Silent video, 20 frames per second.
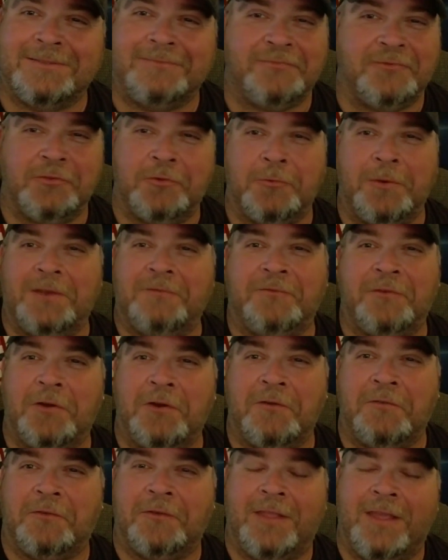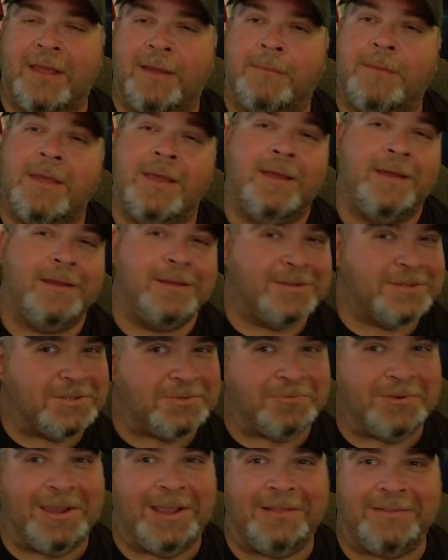for the windfall for them,
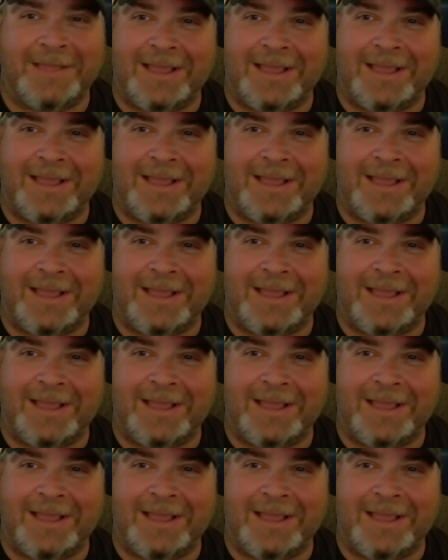sweet.